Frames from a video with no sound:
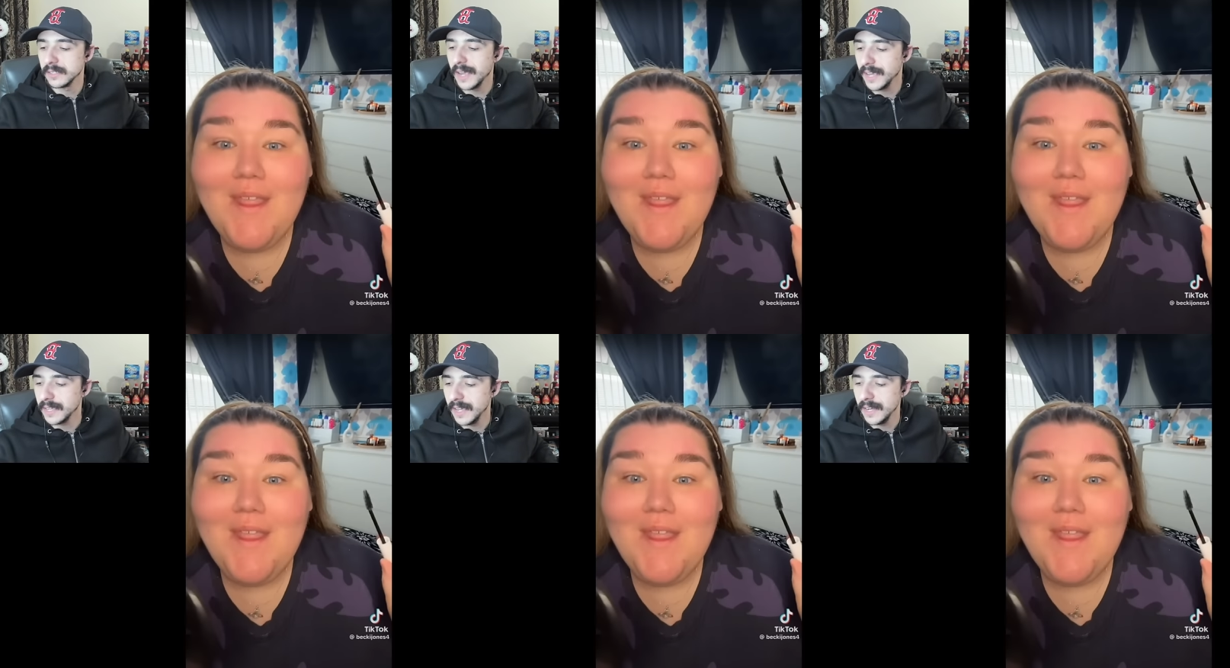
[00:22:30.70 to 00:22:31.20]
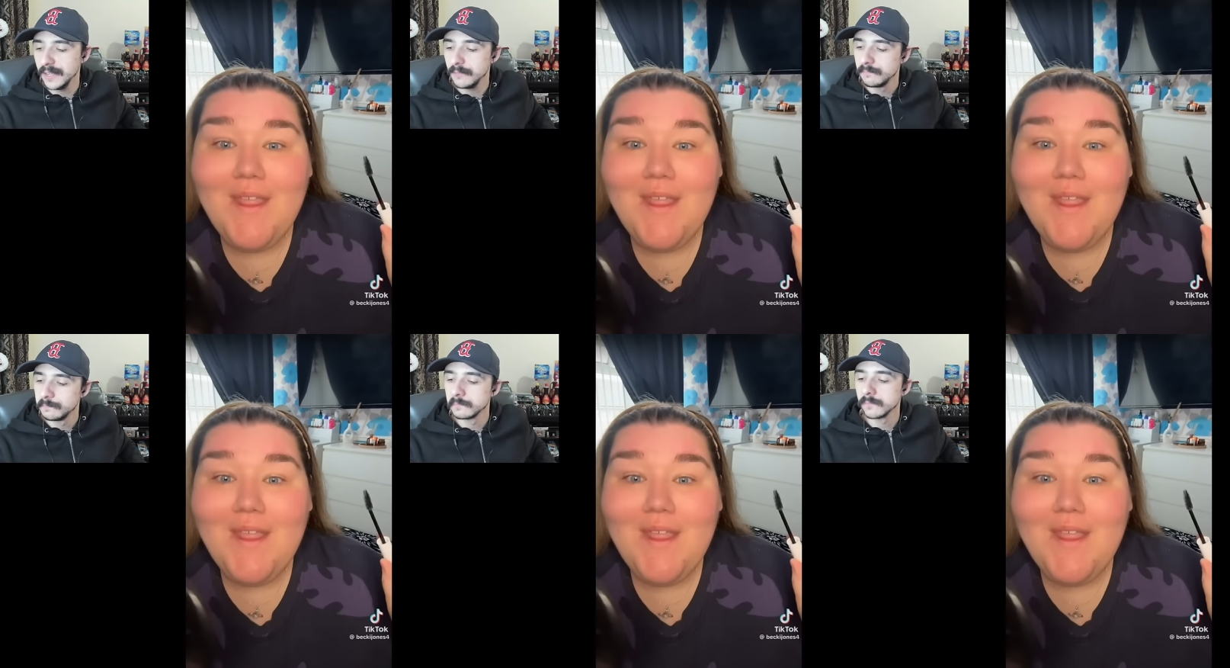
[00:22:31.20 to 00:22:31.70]
Speaker 1: I get it
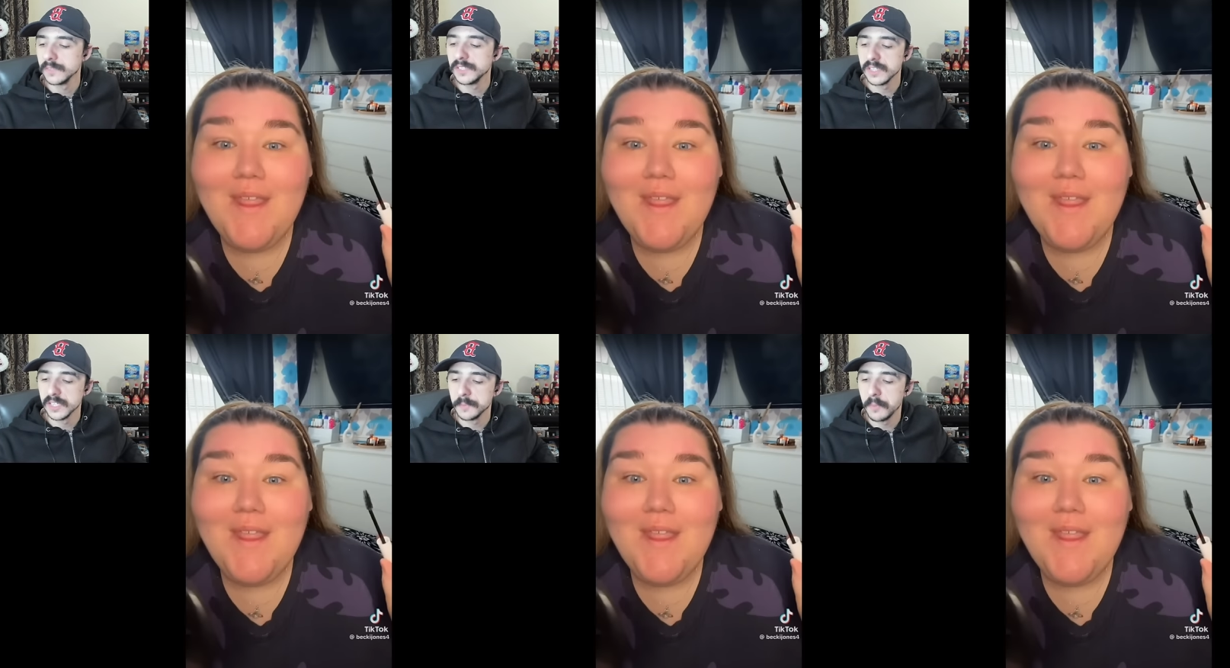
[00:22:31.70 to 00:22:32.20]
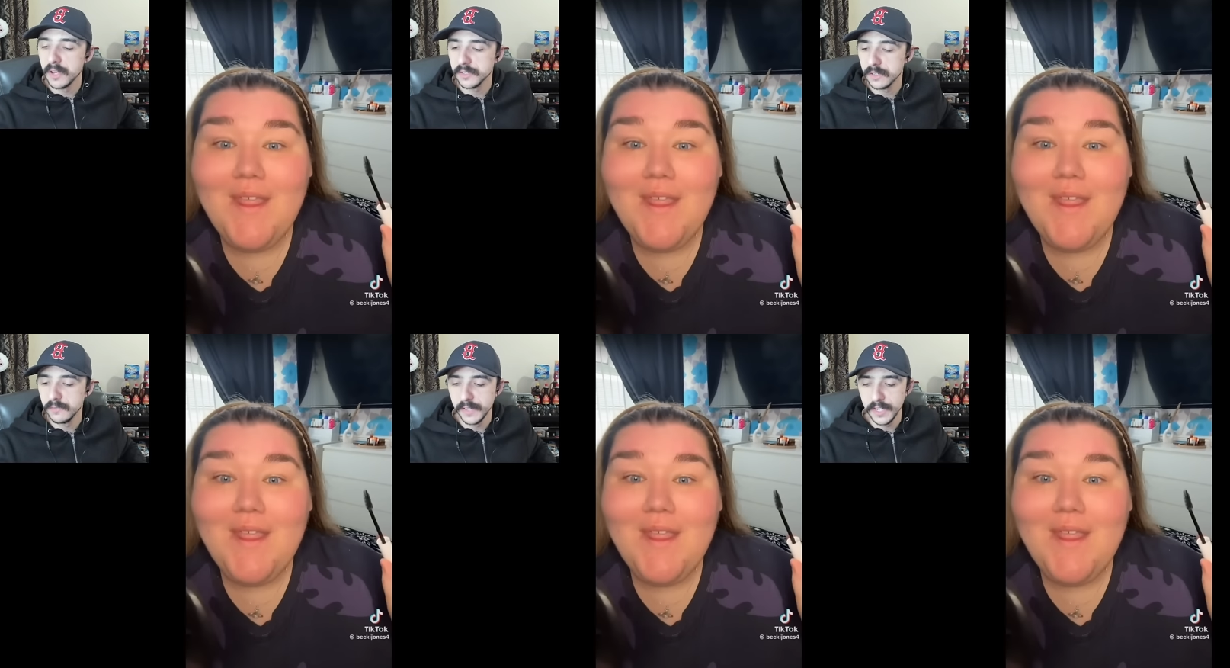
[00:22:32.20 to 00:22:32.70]
this is a
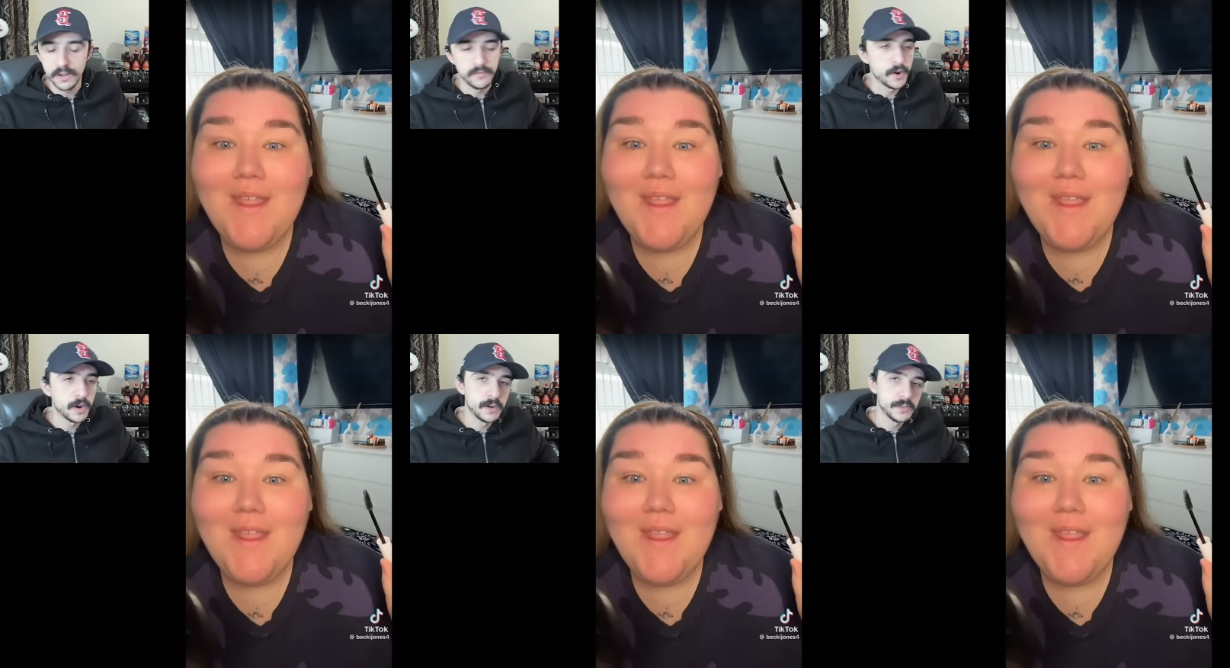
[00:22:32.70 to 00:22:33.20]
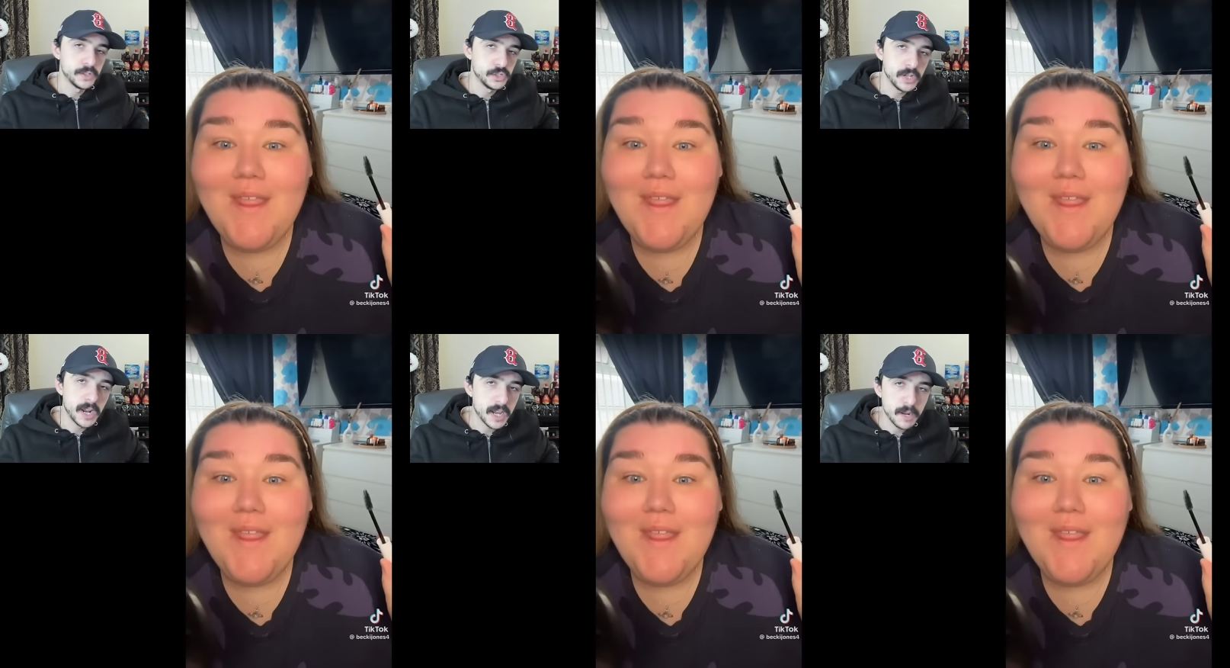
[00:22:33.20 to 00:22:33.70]
sponsored video for her, so she
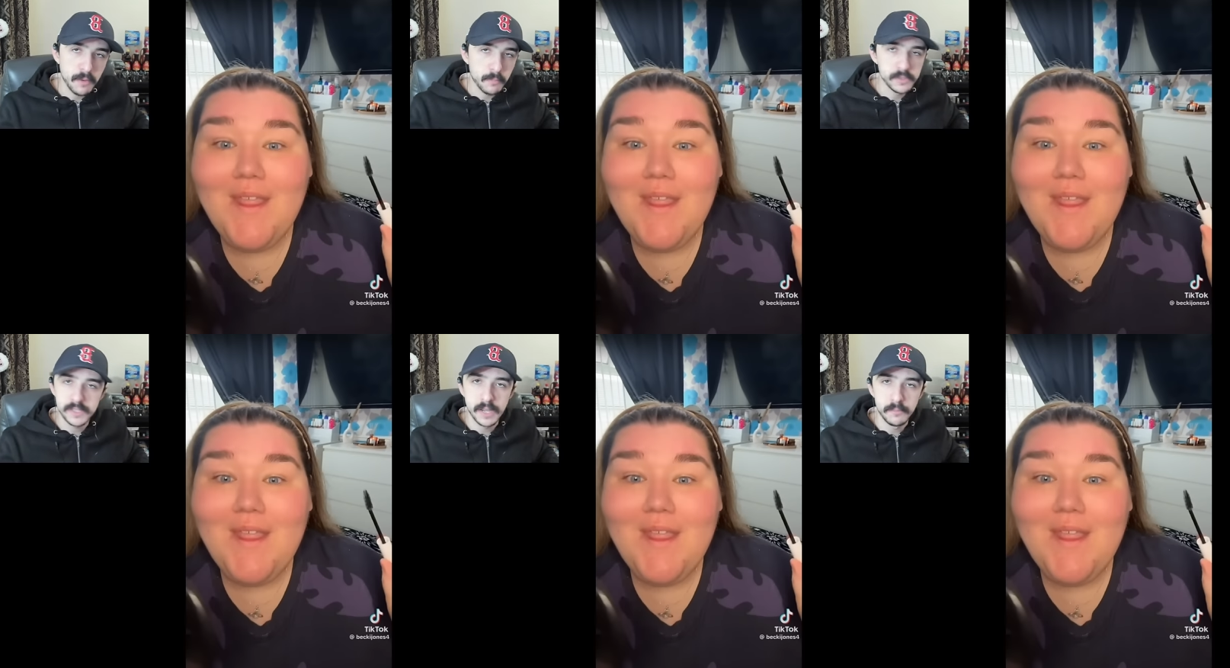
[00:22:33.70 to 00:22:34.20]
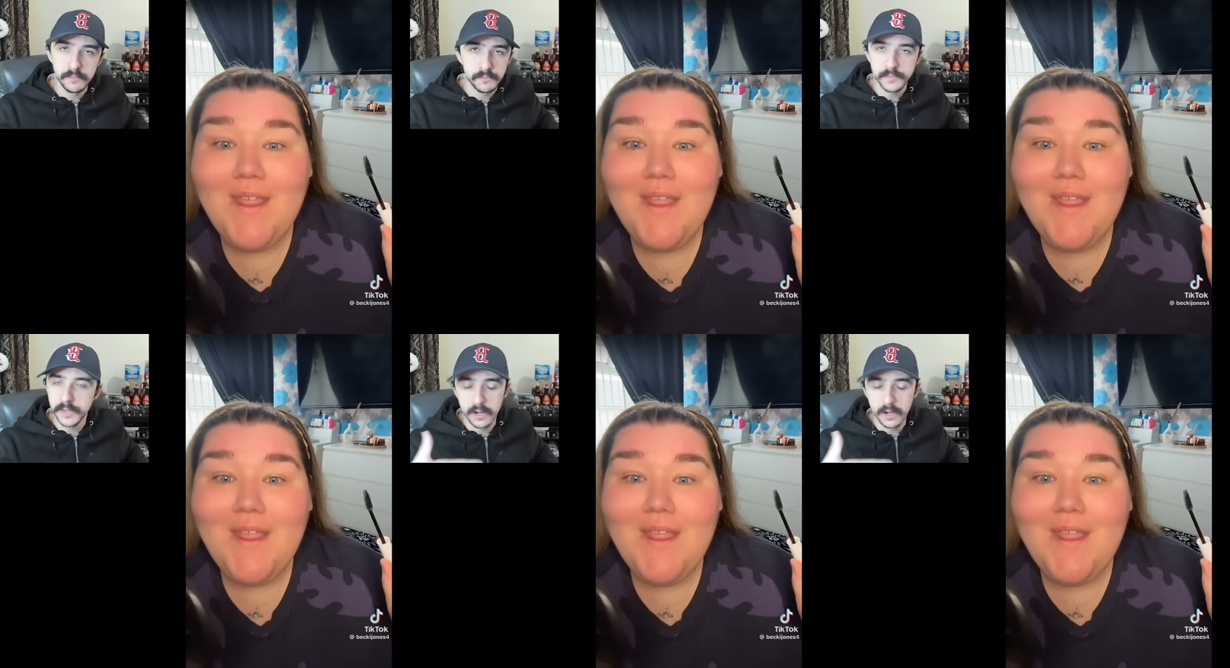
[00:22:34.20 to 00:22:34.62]
got to come up with some, you know,